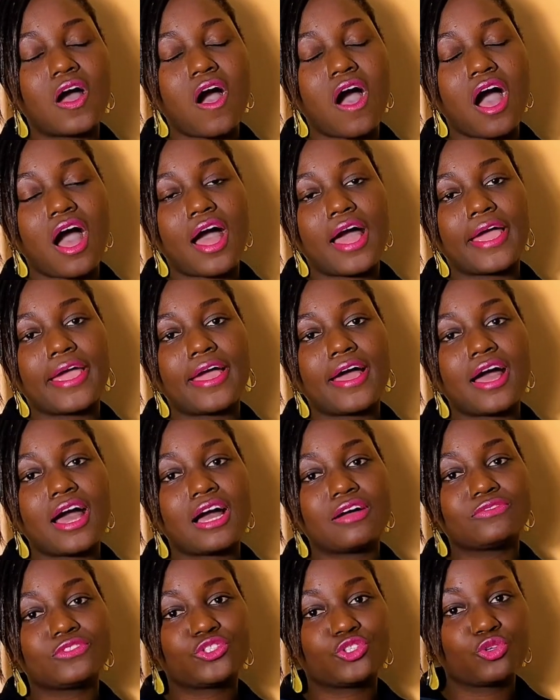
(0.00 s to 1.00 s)
I
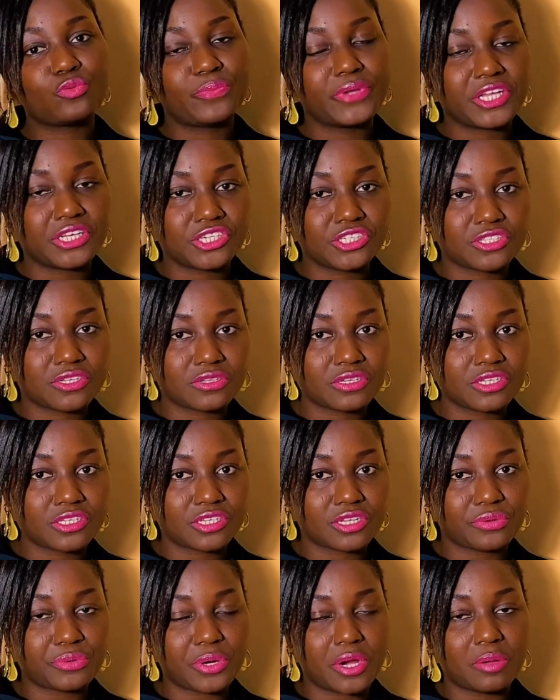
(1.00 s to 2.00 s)
have two pages on
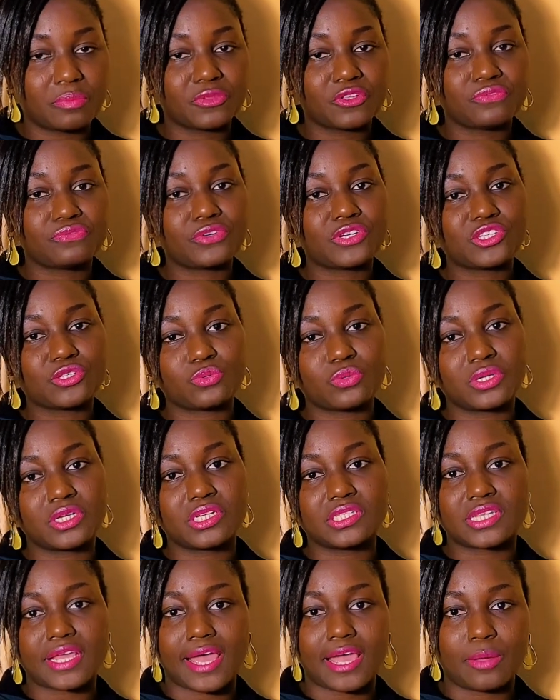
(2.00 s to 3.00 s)
Instagram. The first one
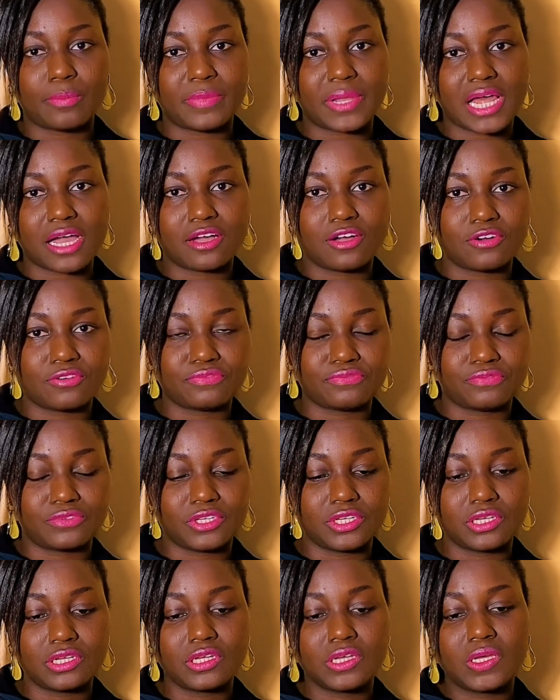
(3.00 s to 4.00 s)
is I Am Black
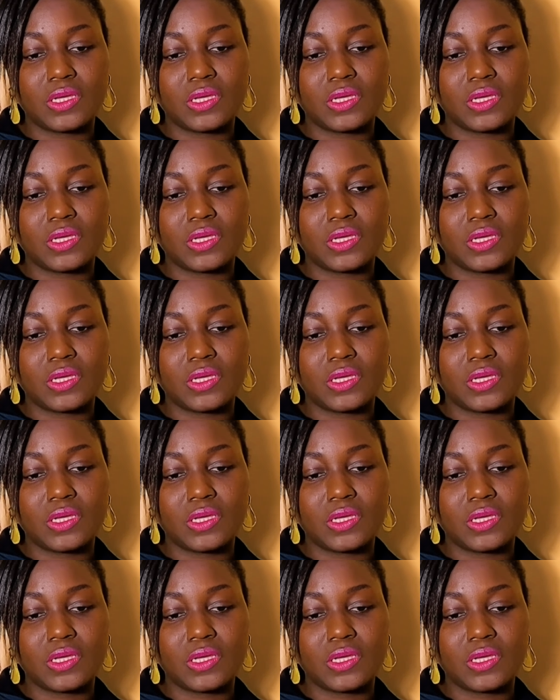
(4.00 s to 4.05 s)
Coffee,